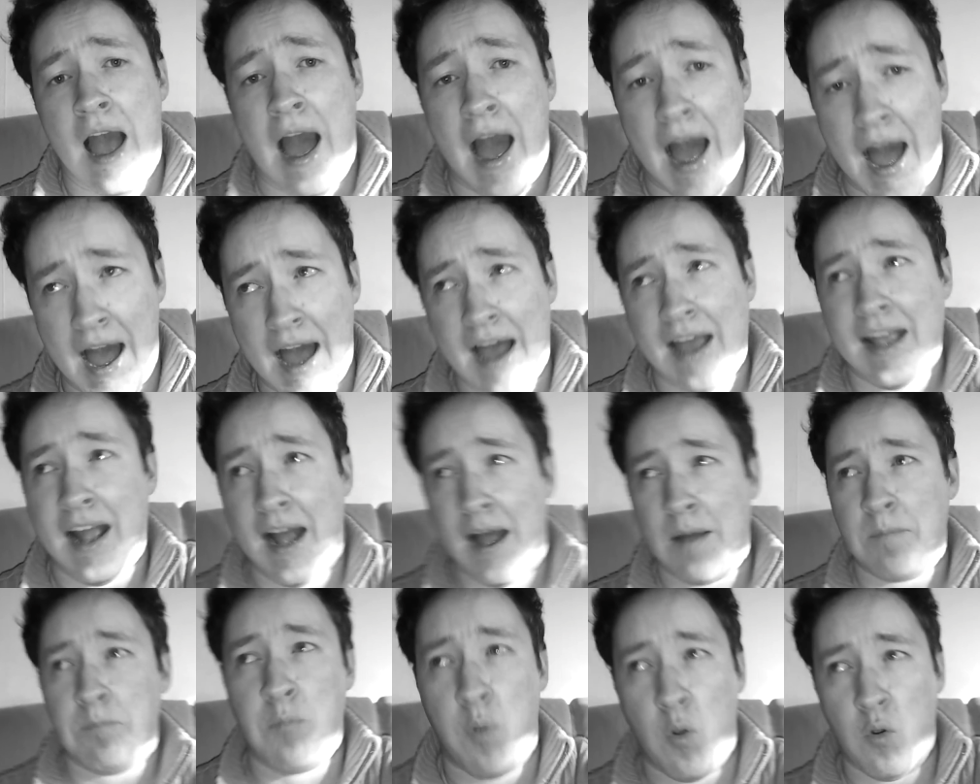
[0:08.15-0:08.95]
I
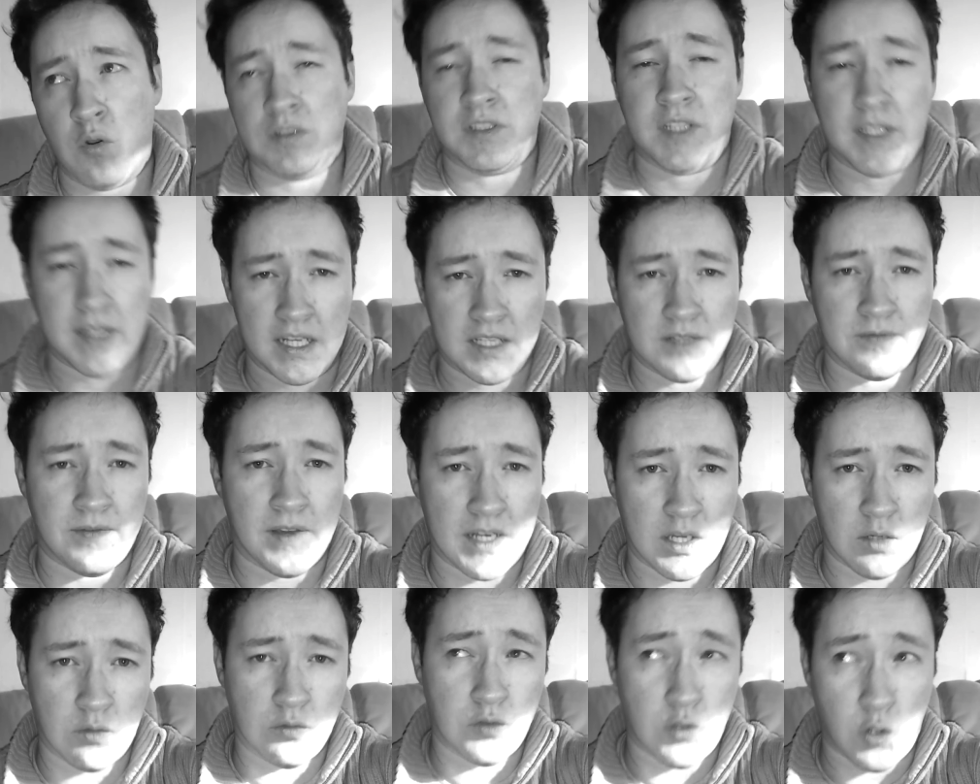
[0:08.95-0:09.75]
am posting this
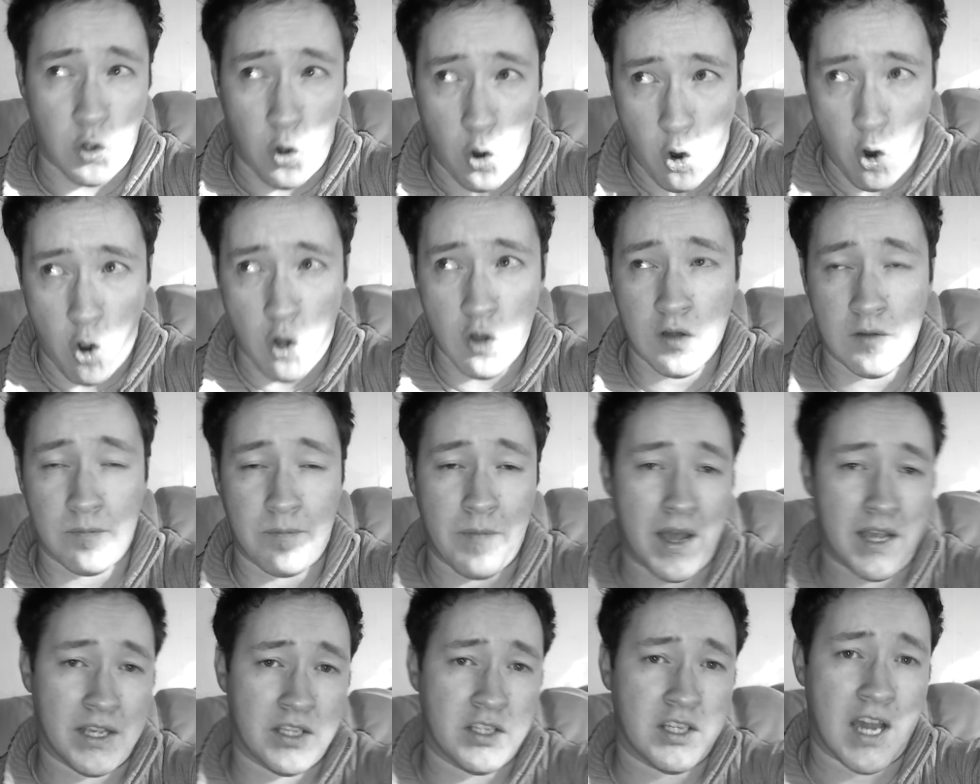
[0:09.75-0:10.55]
video to all of
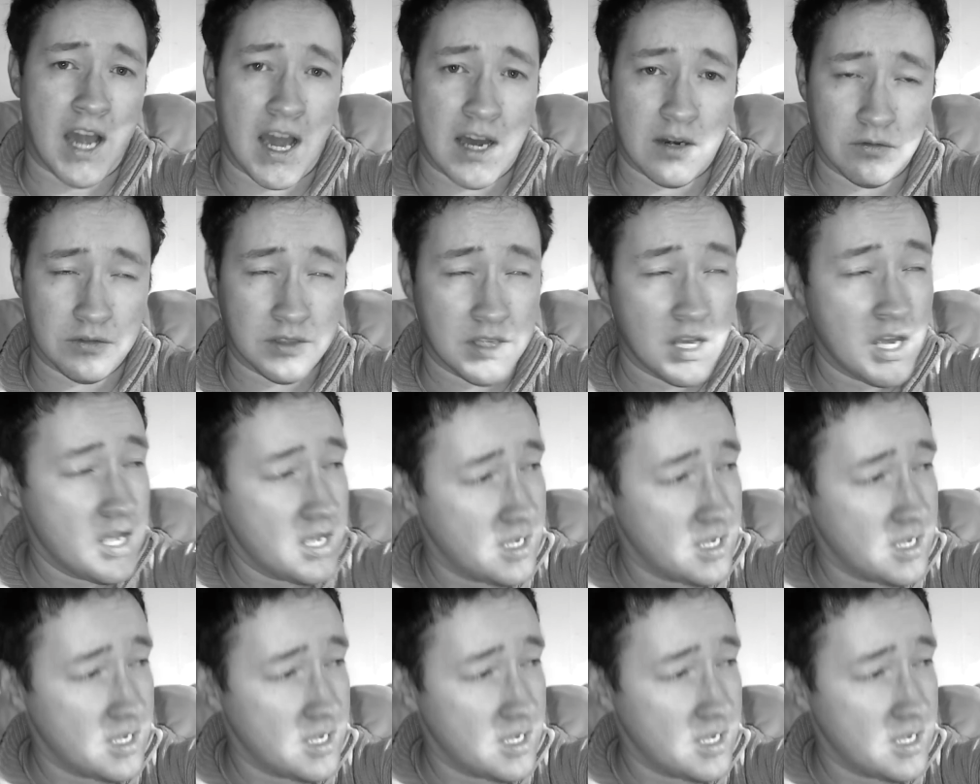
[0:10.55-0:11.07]
my channels.